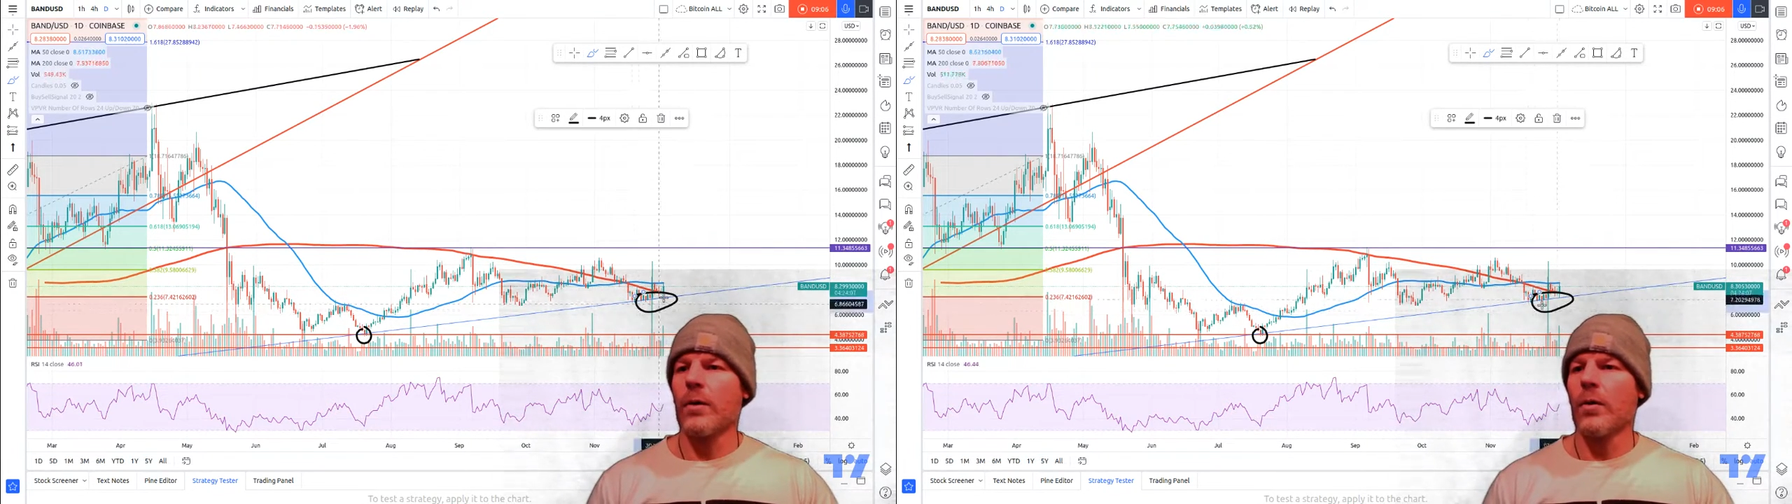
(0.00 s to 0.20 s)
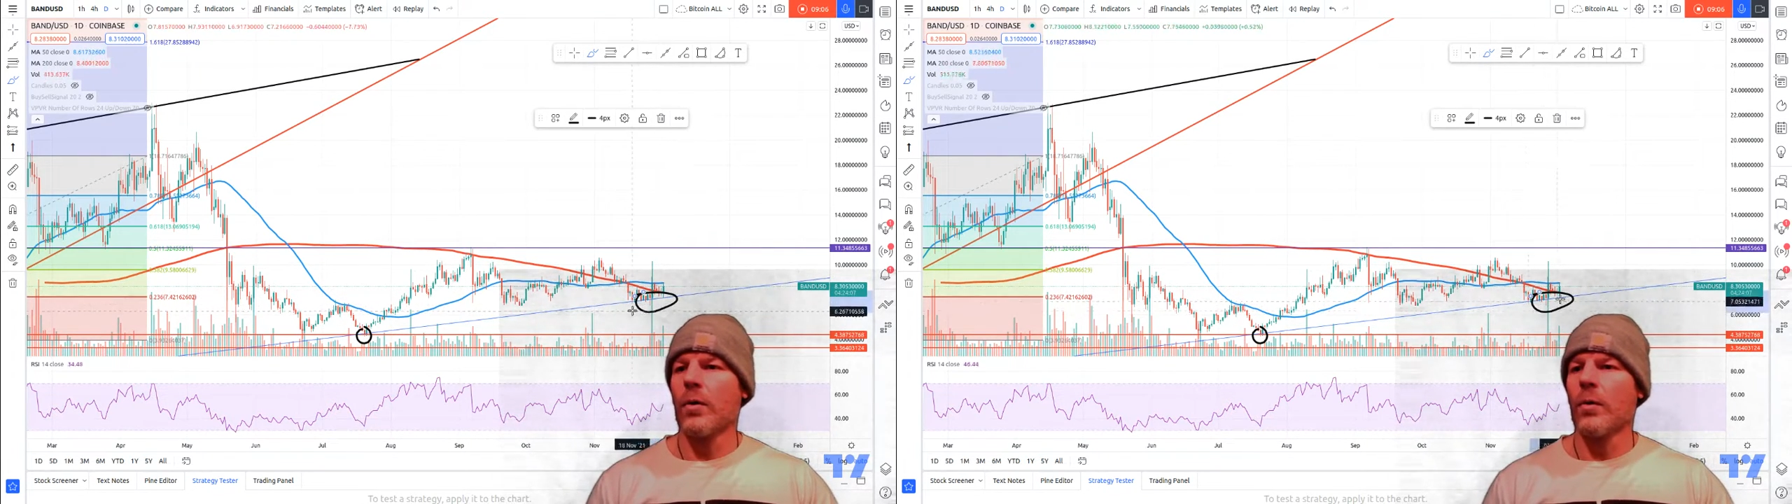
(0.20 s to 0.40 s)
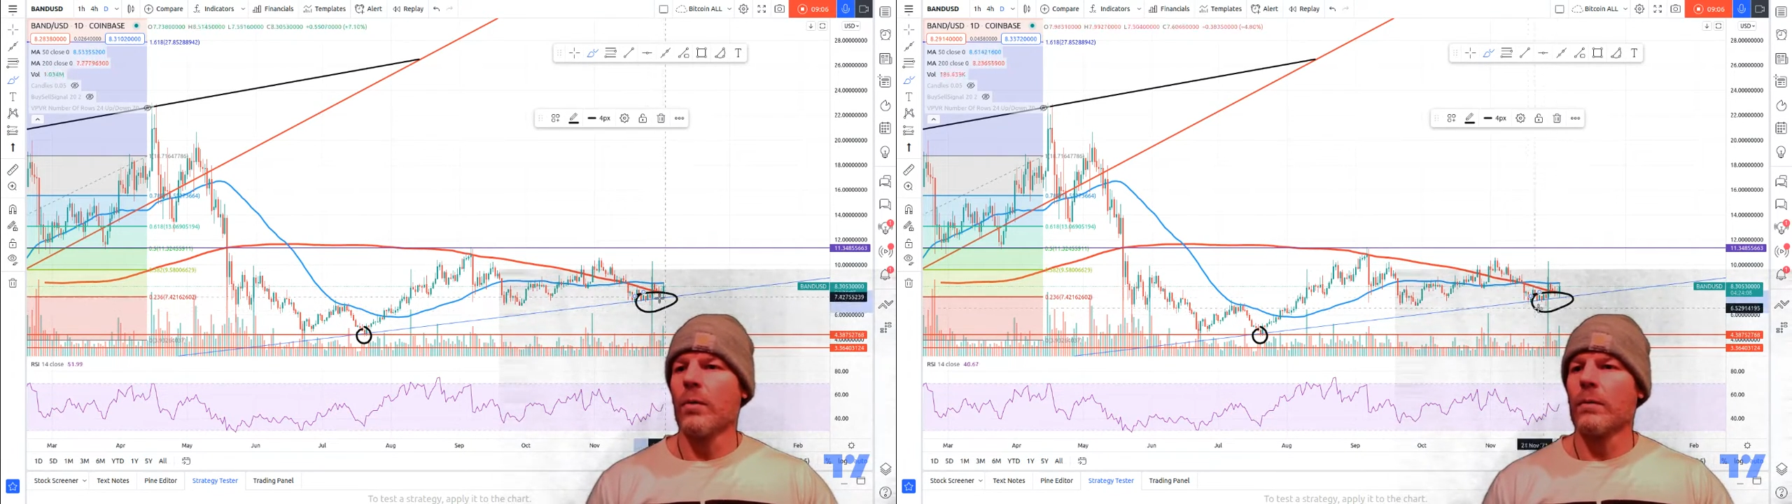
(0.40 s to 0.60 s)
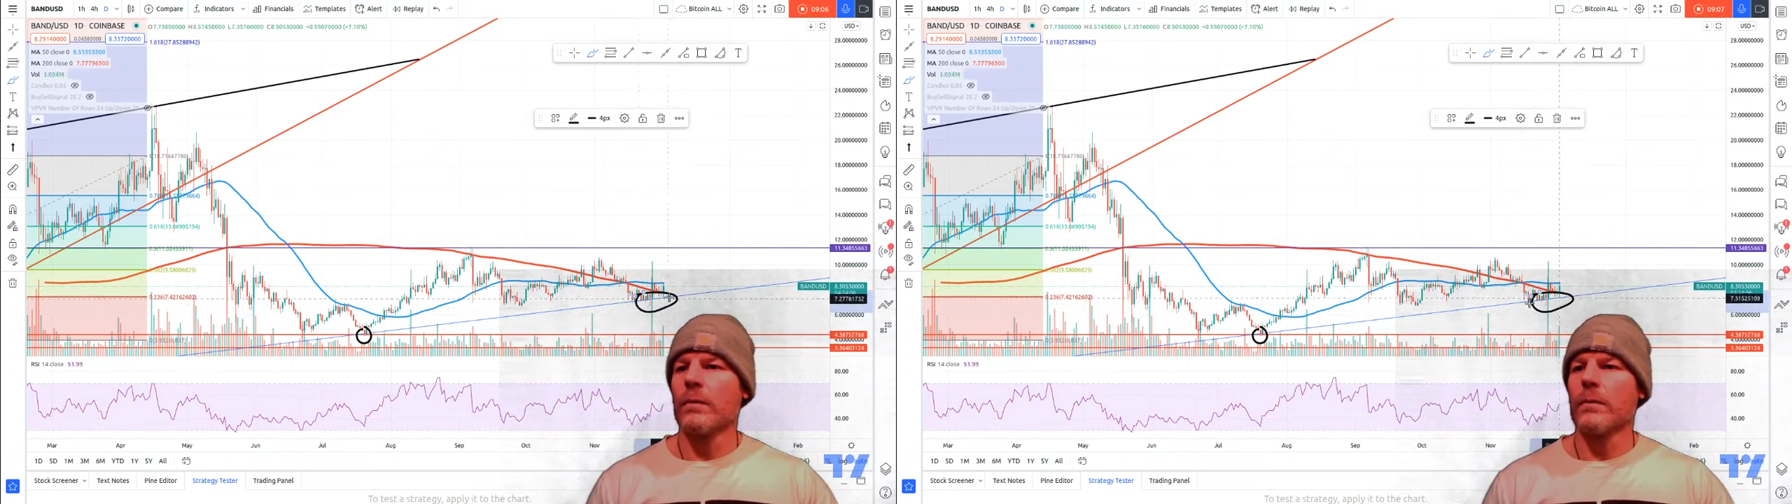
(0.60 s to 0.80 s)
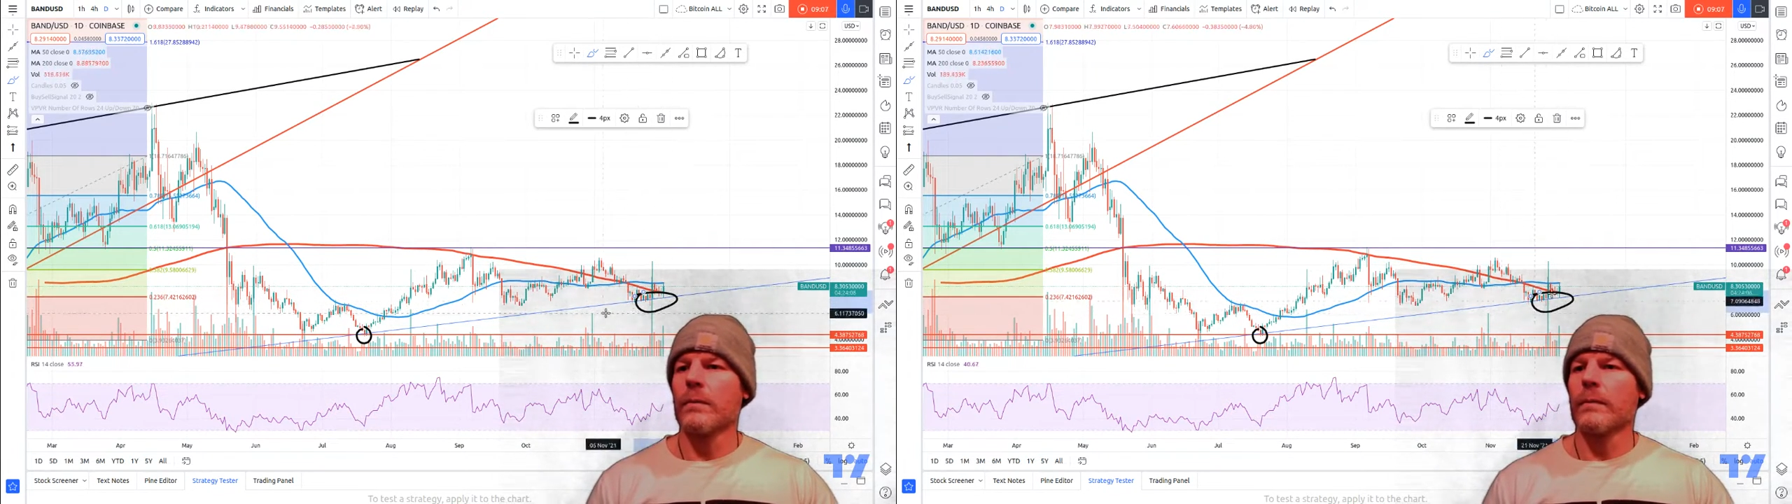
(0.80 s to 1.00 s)
whole
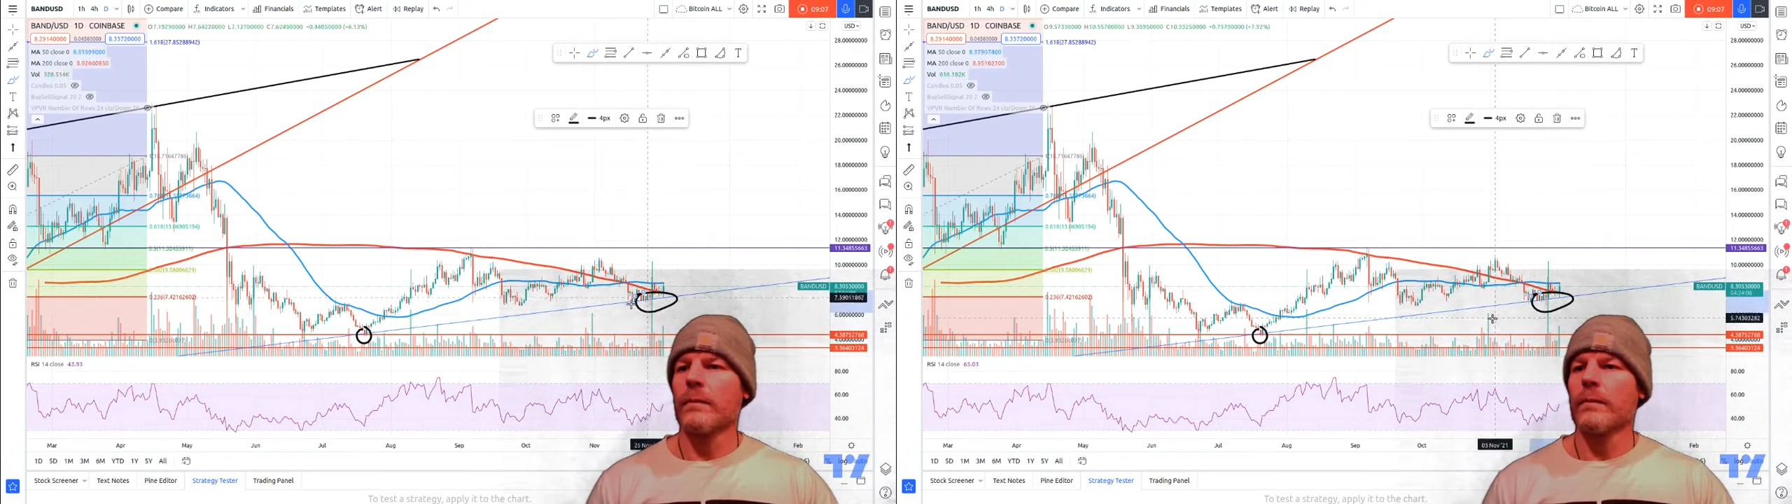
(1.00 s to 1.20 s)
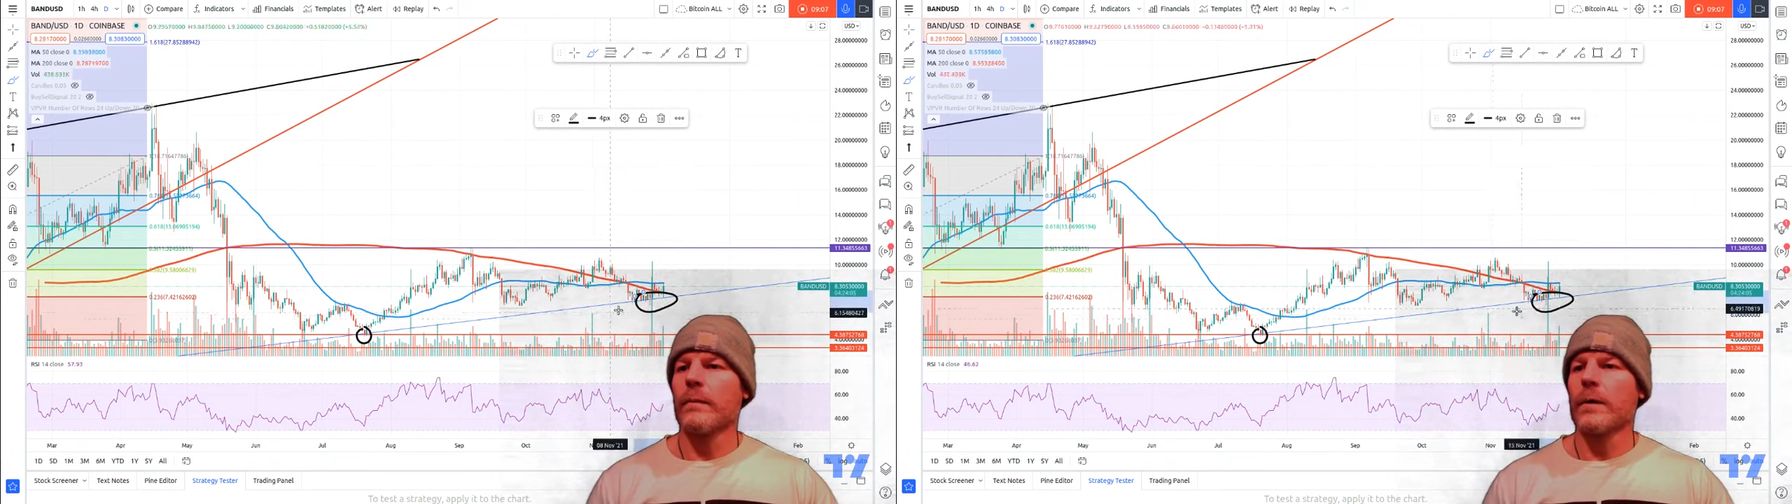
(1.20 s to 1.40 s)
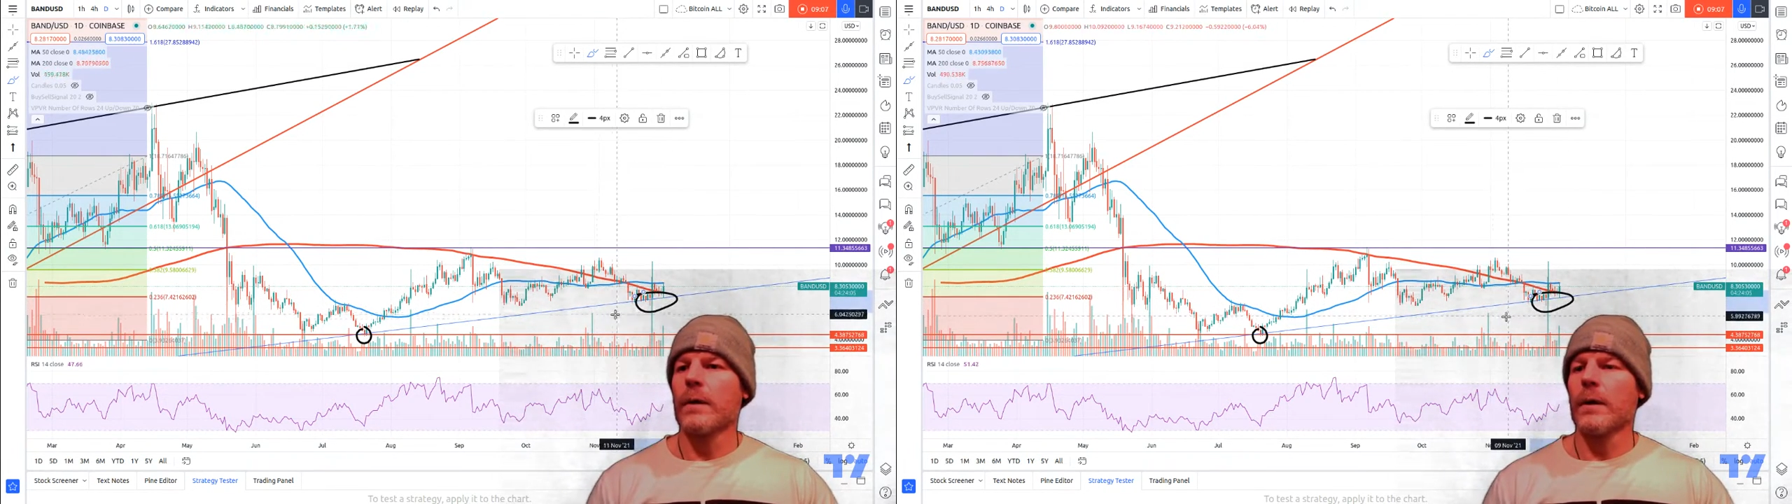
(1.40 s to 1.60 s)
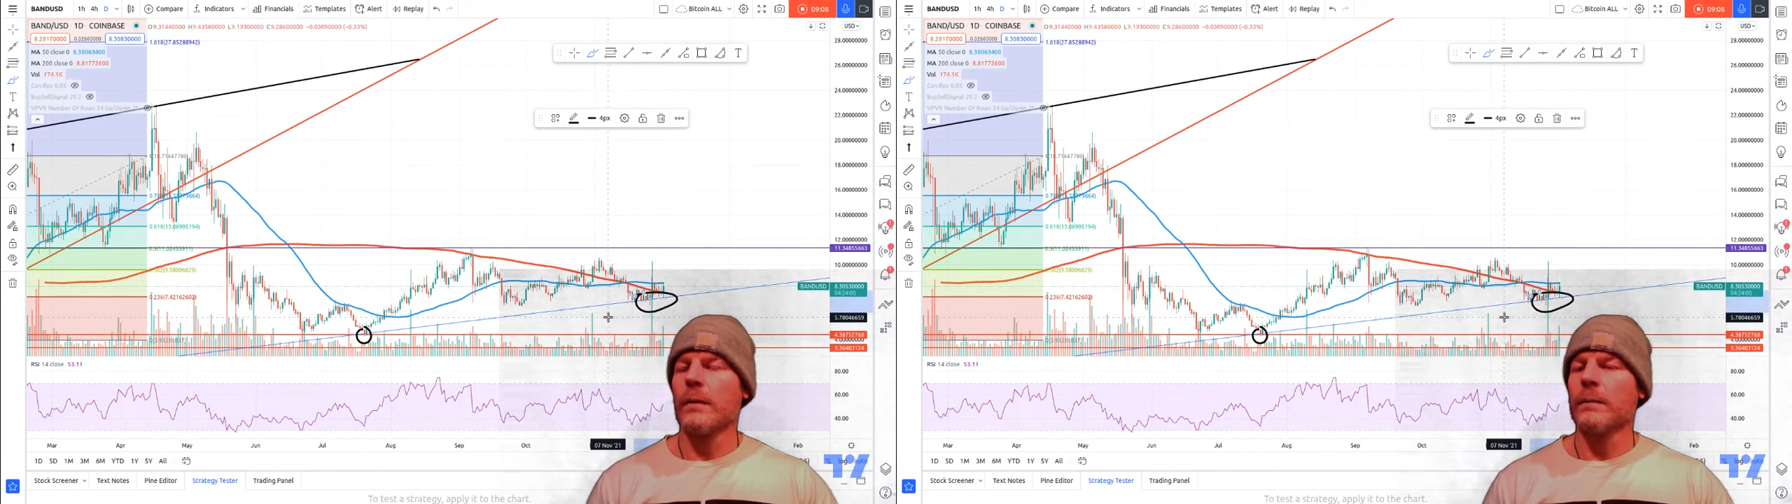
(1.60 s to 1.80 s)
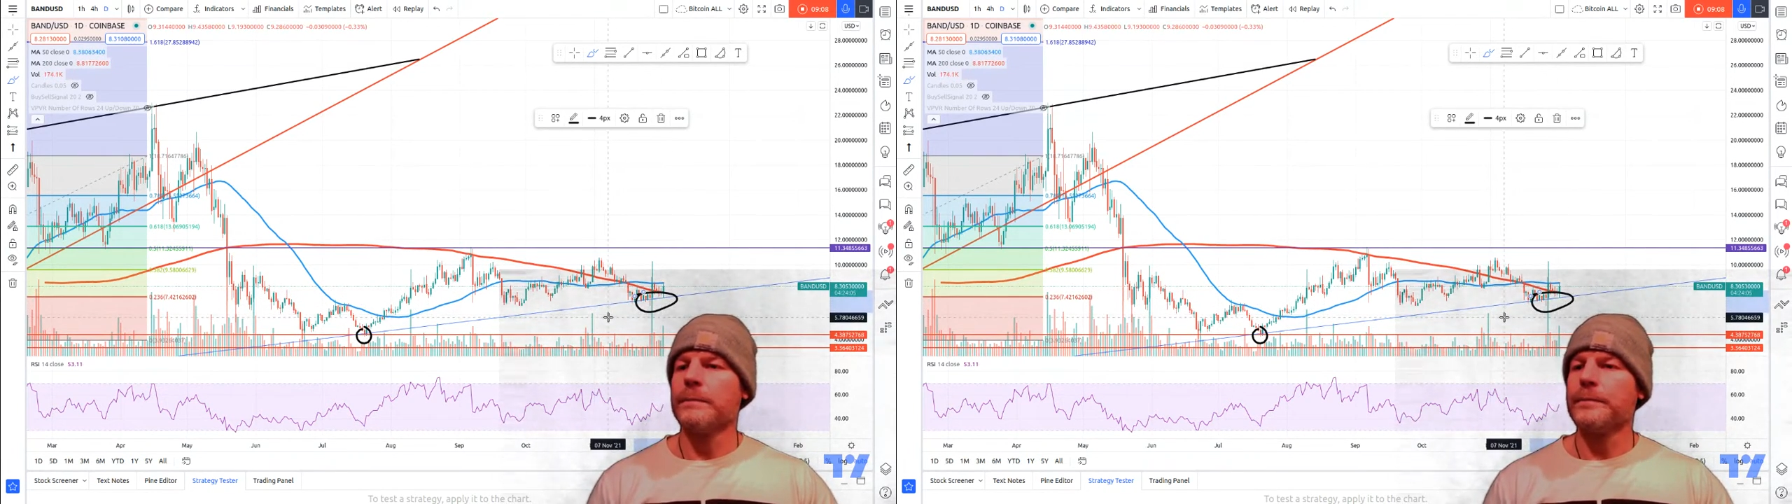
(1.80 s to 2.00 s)

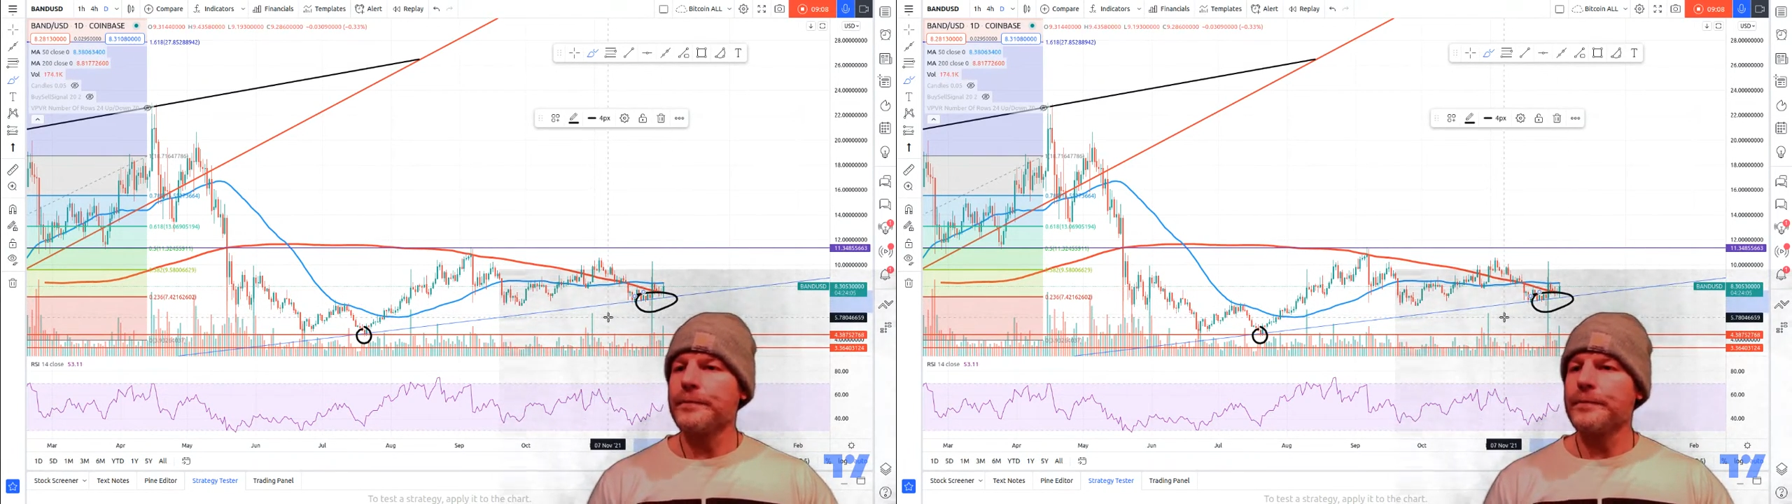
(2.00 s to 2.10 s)
um,